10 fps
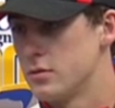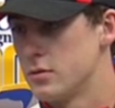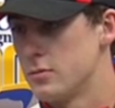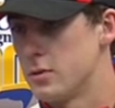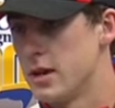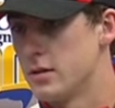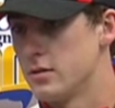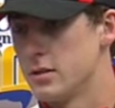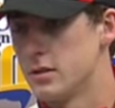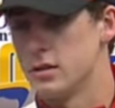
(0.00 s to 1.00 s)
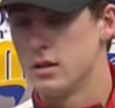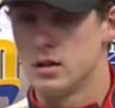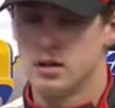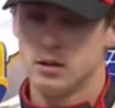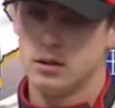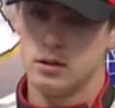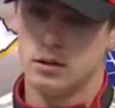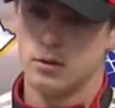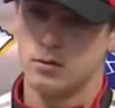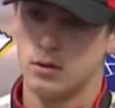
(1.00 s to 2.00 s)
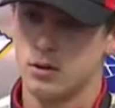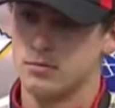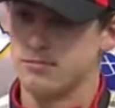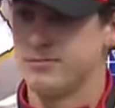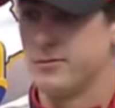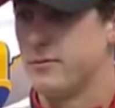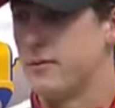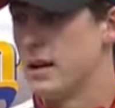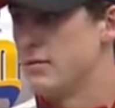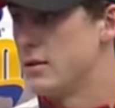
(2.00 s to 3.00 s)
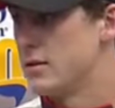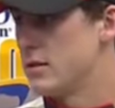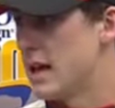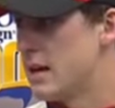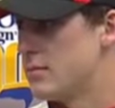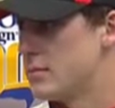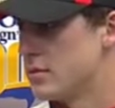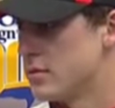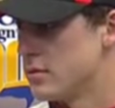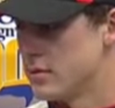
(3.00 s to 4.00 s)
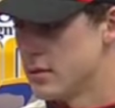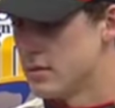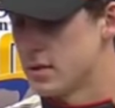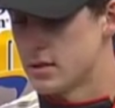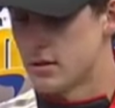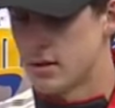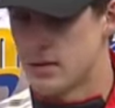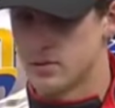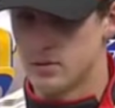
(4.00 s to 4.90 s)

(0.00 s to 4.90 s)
triple headers, and you know, they'll run 500 laps or, you know, 600 laps a